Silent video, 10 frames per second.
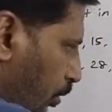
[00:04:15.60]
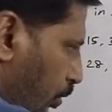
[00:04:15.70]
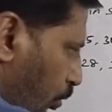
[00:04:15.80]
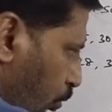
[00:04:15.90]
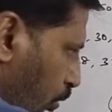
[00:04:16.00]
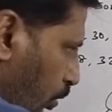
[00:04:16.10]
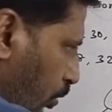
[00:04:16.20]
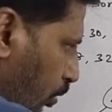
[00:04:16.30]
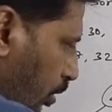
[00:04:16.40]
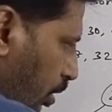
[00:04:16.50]
root
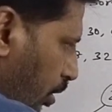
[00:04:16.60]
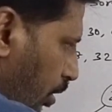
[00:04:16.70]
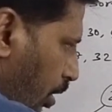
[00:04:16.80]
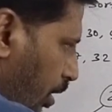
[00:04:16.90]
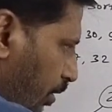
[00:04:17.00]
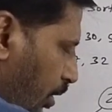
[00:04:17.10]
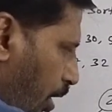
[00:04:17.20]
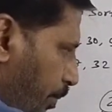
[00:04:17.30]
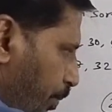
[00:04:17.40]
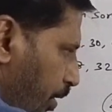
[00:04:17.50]
node or
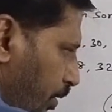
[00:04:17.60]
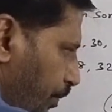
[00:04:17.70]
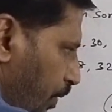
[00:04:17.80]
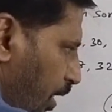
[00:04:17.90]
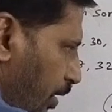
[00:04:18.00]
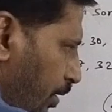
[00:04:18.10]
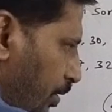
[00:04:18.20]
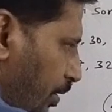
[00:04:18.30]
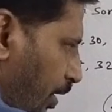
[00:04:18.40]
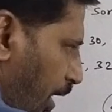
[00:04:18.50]
top,
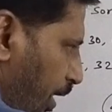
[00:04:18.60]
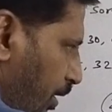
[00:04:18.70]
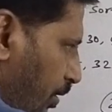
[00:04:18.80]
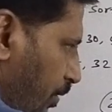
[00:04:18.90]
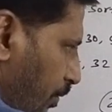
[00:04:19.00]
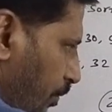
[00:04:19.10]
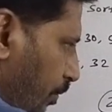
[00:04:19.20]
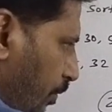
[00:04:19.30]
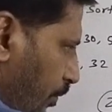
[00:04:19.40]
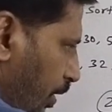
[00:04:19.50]
then right.
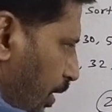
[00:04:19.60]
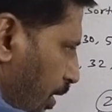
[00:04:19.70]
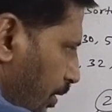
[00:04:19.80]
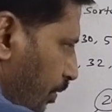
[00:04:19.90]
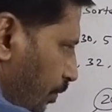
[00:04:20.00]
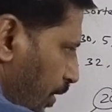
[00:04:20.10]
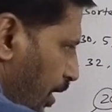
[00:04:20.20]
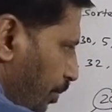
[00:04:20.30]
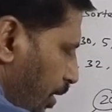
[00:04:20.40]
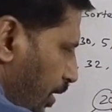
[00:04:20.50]
Whether we
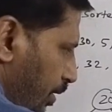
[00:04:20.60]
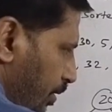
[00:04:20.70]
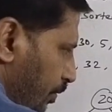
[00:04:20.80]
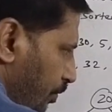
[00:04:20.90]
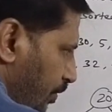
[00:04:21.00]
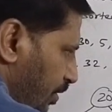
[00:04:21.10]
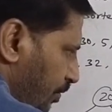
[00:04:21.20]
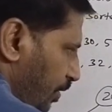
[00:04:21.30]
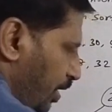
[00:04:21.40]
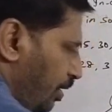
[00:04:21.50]
come it as
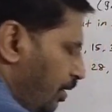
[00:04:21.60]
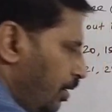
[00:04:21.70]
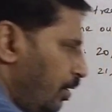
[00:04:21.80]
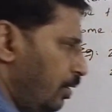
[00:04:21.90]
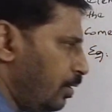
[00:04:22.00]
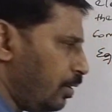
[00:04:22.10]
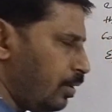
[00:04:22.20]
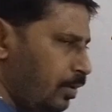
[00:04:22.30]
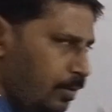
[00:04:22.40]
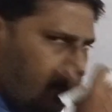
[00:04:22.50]
just we
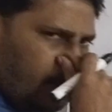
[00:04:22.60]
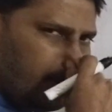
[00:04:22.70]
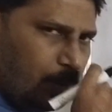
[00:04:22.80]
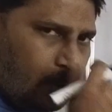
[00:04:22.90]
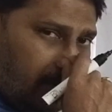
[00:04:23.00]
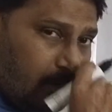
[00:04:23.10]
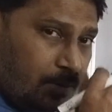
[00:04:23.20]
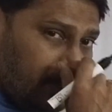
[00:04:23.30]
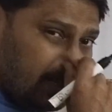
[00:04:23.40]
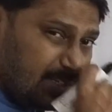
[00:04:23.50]
note it
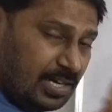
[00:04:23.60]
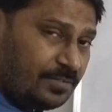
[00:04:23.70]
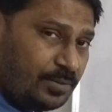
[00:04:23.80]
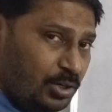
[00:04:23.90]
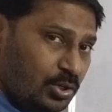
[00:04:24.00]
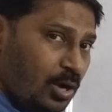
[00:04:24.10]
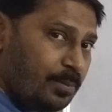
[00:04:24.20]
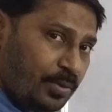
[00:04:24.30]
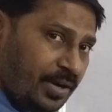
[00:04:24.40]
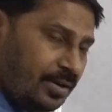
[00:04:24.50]
down, it is left,
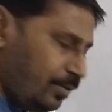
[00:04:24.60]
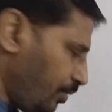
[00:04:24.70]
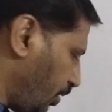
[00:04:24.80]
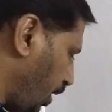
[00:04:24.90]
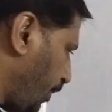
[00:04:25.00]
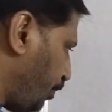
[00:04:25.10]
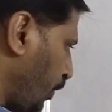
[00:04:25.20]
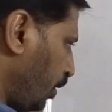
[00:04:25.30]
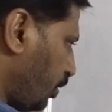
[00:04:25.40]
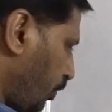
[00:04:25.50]
top, right. Okay,
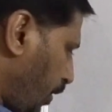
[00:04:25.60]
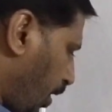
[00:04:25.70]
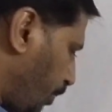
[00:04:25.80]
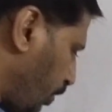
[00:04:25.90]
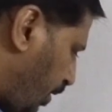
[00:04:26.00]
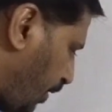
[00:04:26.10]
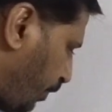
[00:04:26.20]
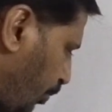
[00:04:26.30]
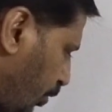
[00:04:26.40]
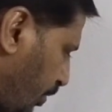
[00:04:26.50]
so we come to the
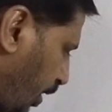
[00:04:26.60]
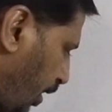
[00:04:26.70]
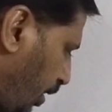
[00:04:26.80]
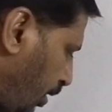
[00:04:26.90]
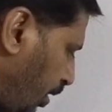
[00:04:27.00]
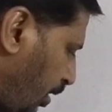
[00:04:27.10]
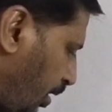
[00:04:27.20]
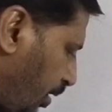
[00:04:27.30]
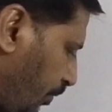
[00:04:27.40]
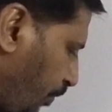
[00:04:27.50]
leftmost side,
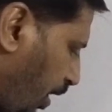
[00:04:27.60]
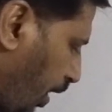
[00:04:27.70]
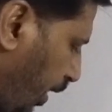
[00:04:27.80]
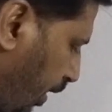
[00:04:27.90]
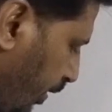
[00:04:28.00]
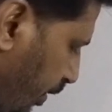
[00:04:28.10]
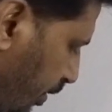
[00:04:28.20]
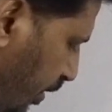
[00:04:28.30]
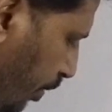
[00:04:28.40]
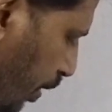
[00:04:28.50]
we are writing
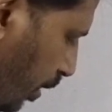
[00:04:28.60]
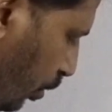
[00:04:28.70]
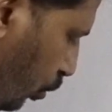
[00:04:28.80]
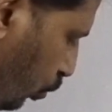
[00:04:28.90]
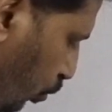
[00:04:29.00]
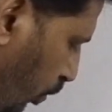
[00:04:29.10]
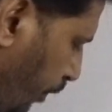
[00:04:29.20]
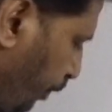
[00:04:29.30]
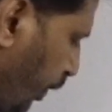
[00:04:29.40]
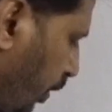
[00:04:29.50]
this number
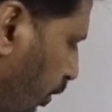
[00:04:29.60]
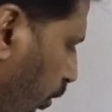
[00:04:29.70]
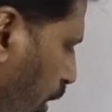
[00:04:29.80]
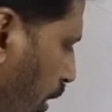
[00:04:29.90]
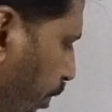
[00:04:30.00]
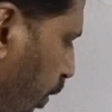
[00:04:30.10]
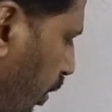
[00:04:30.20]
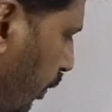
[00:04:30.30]
2, top